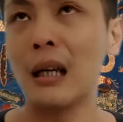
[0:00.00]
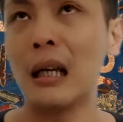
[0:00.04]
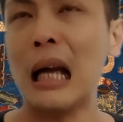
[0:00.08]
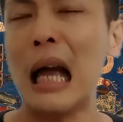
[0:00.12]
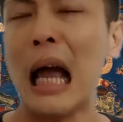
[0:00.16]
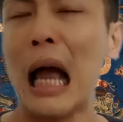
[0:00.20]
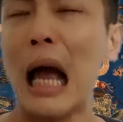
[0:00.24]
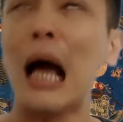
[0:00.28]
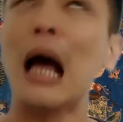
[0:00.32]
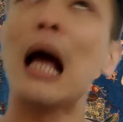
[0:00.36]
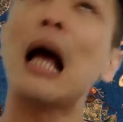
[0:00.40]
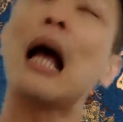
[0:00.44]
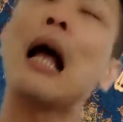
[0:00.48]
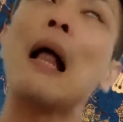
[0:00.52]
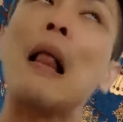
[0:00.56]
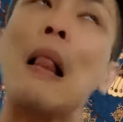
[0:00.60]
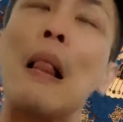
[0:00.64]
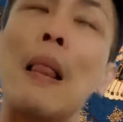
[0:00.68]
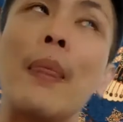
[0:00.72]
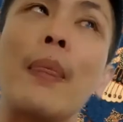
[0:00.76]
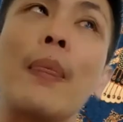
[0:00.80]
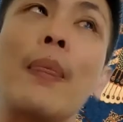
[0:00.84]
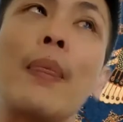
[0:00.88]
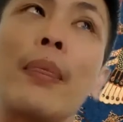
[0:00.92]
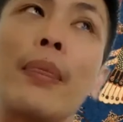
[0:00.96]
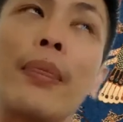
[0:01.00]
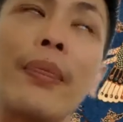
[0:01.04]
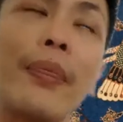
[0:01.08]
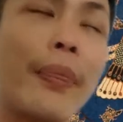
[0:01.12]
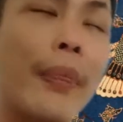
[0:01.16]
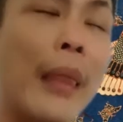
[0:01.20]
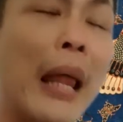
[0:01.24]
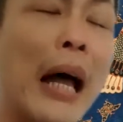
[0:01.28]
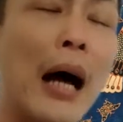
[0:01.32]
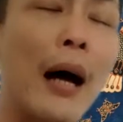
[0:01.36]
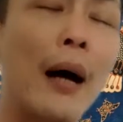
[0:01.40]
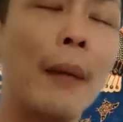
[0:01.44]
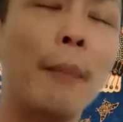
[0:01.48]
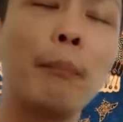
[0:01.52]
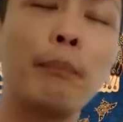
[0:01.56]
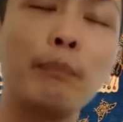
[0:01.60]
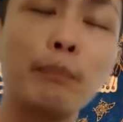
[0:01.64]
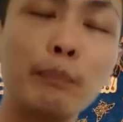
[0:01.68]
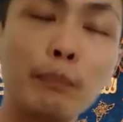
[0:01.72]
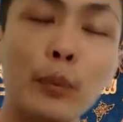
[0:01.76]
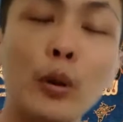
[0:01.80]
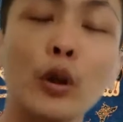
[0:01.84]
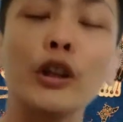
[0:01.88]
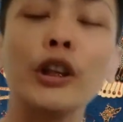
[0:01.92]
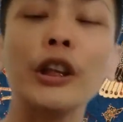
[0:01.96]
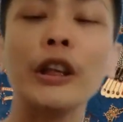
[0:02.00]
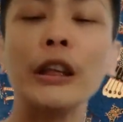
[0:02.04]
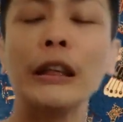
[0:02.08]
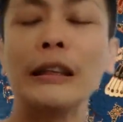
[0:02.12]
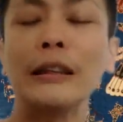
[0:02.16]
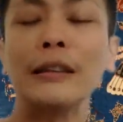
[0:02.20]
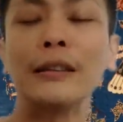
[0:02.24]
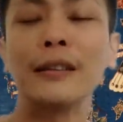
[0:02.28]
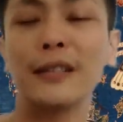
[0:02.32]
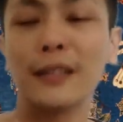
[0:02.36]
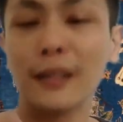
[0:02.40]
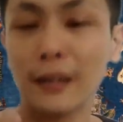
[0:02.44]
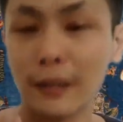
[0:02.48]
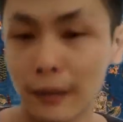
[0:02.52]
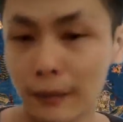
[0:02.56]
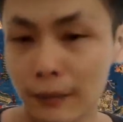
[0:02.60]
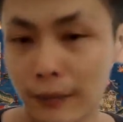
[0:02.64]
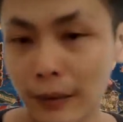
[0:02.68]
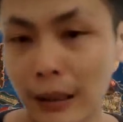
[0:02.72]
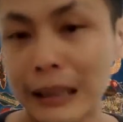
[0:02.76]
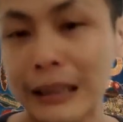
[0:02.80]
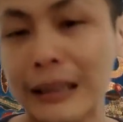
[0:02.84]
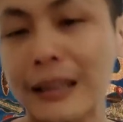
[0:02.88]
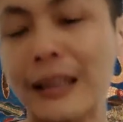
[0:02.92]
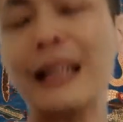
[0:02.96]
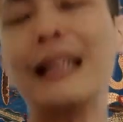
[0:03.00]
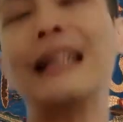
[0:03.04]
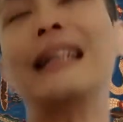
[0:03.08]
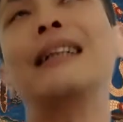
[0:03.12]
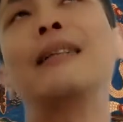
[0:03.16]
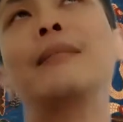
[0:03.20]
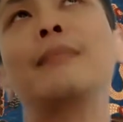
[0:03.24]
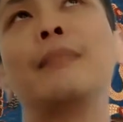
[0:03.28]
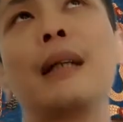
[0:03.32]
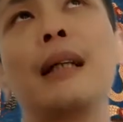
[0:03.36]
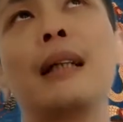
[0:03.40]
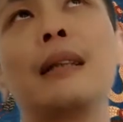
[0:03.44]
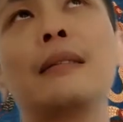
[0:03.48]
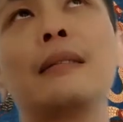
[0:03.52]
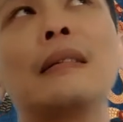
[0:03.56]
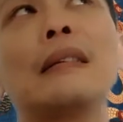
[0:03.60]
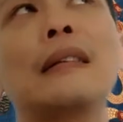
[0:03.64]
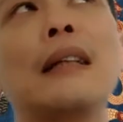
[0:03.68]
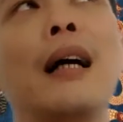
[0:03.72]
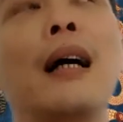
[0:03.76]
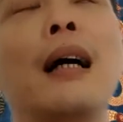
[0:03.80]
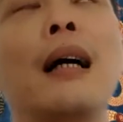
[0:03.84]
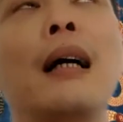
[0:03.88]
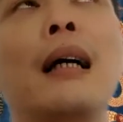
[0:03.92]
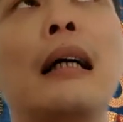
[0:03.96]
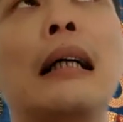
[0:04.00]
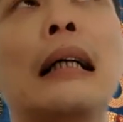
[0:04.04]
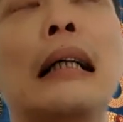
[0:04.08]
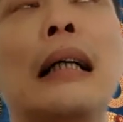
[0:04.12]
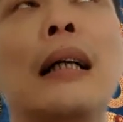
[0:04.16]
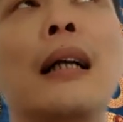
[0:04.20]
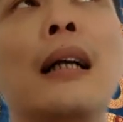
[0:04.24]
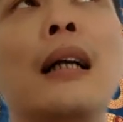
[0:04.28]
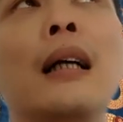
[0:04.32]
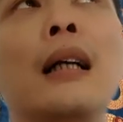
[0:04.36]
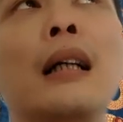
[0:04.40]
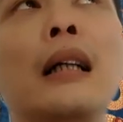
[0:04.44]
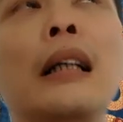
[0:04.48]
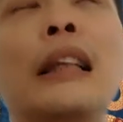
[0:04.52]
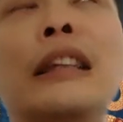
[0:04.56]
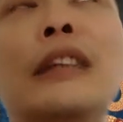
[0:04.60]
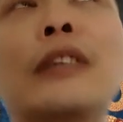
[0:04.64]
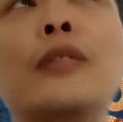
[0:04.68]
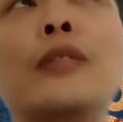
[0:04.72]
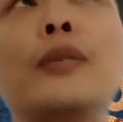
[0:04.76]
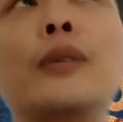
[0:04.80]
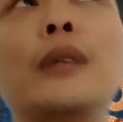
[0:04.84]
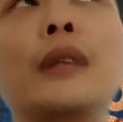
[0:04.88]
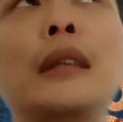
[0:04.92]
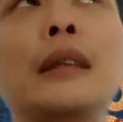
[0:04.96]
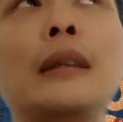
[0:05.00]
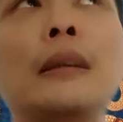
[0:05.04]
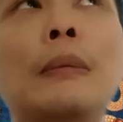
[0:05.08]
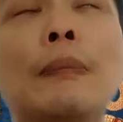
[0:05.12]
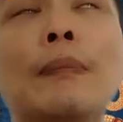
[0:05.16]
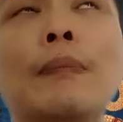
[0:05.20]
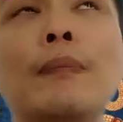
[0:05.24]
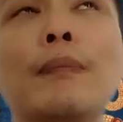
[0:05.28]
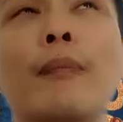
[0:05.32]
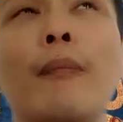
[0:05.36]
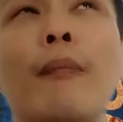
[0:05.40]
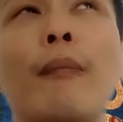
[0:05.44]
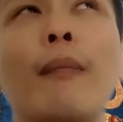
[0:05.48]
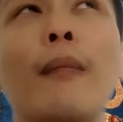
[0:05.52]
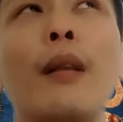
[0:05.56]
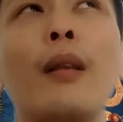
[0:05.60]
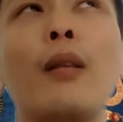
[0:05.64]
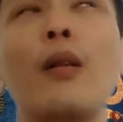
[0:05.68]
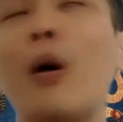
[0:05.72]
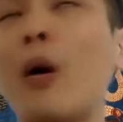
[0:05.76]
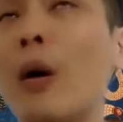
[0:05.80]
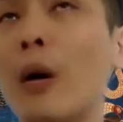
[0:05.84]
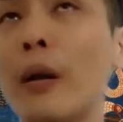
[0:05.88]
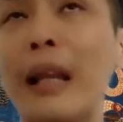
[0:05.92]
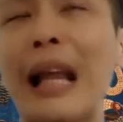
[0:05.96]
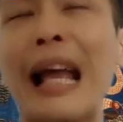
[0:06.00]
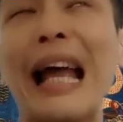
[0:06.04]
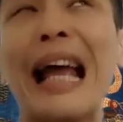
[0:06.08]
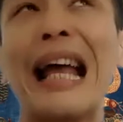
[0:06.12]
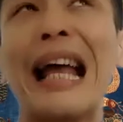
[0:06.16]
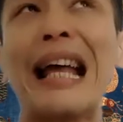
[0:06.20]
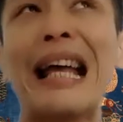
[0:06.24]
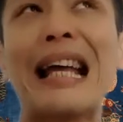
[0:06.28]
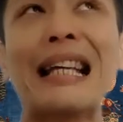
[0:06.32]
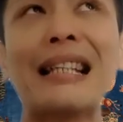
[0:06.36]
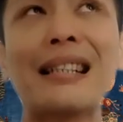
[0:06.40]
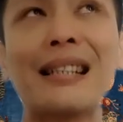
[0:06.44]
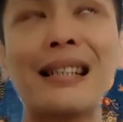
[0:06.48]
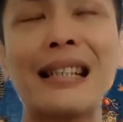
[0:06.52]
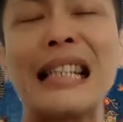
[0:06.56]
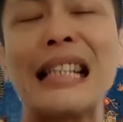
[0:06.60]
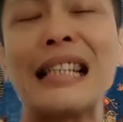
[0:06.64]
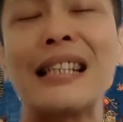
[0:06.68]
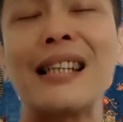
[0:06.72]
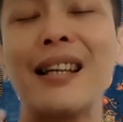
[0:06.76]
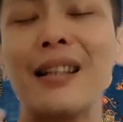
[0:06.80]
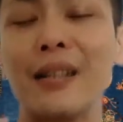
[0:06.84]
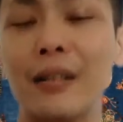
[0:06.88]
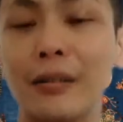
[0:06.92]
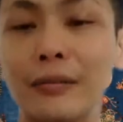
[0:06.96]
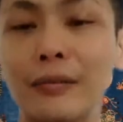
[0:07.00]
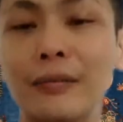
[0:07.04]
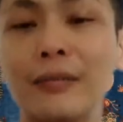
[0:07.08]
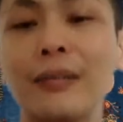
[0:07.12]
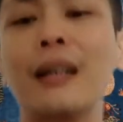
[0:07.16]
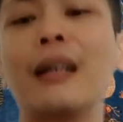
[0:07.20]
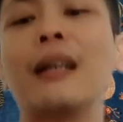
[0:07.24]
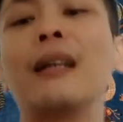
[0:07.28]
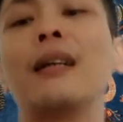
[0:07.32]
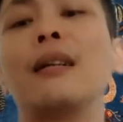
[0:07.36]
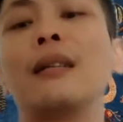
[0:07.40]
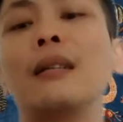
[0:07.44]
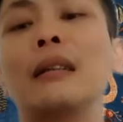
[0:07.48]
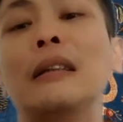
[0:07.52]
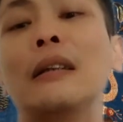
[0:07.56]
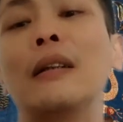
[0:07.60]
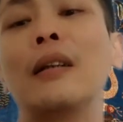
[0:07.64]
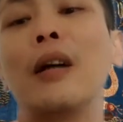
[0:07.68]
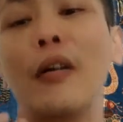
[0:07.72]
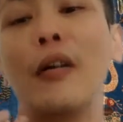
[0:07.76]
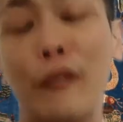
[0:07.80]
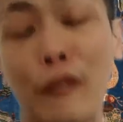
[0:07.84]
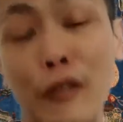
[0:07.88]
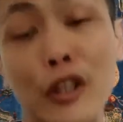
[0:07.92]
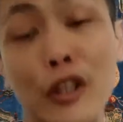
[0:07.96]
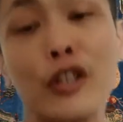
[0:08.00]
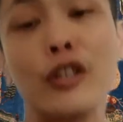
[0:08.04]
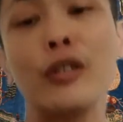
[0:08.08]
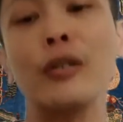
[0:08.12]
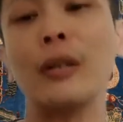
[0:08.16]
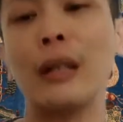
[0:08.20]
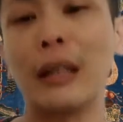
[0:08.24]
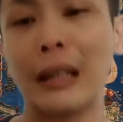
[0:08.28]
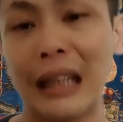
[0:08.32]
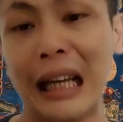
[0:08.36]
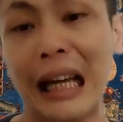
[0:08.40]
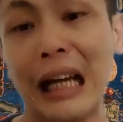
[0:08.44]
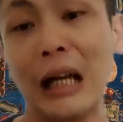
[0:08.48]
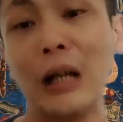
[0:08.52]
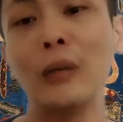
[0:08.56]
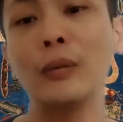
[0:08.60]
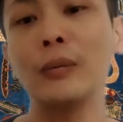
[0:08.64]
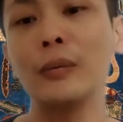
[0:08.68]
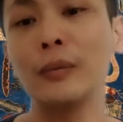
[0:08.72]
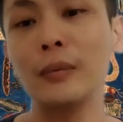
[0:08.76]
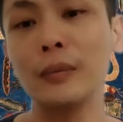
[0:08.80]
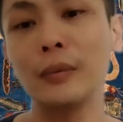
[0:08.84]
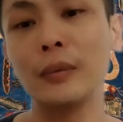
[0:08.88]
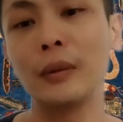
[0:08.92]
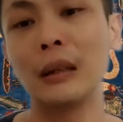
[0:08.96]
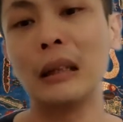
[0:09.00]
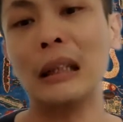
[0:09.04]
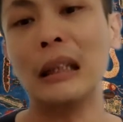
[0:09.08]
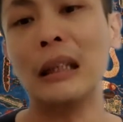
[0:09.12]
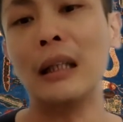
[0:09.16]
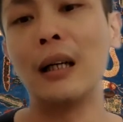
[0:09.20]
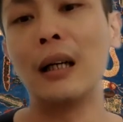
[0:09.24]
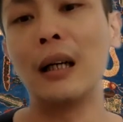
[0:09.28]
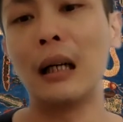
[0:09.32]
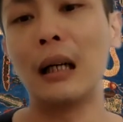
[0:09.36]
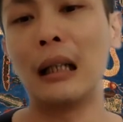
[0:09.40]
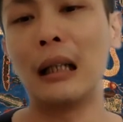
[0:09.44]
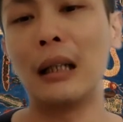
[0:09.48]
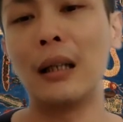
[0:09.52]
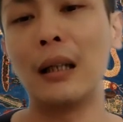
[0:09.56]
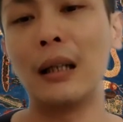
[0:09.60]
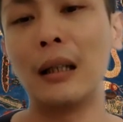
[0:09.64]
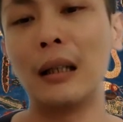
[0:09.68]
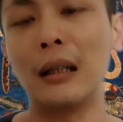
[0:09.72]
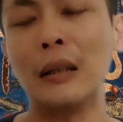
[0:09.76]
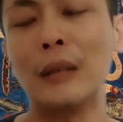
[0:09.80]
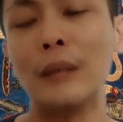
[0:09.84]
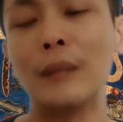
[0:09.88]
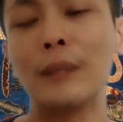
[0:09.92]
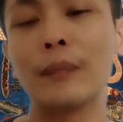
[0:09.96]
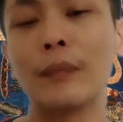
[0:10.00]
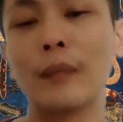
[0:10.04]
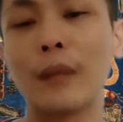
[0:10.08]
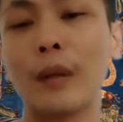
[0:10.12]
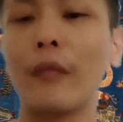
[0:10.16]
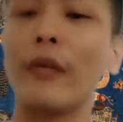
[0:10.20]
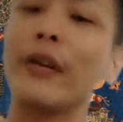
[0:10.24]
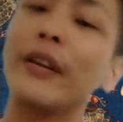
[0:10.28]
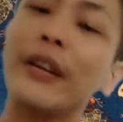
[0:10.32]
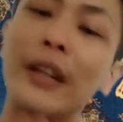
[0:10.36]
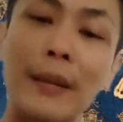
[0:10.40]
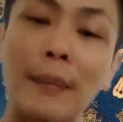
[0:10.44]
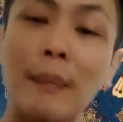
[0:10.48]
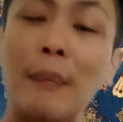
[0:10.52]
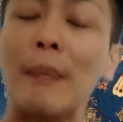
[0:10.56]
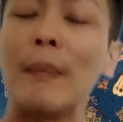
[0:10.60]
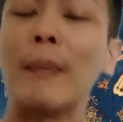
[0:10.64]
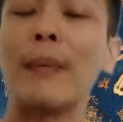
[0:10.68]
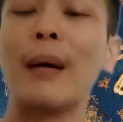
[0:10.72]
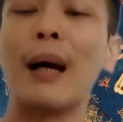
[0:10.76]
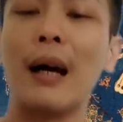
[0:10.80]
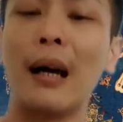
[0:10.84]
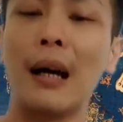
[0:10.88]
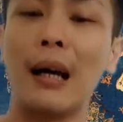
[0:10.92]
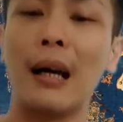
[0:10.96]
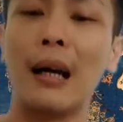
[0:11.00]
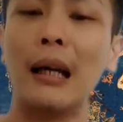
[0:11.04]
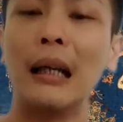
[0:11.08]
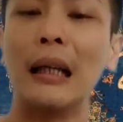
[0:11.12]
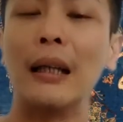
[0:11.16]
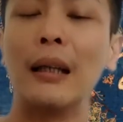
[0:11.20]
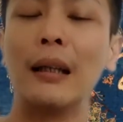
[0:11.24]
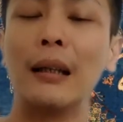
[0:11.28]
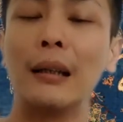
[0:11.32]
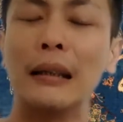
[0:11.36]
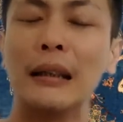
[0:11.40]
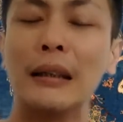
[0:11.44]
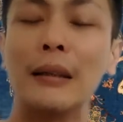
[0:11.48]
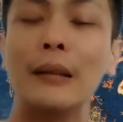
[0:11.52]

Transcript: and pushing us to sort of like think about history not as a set of like official account written by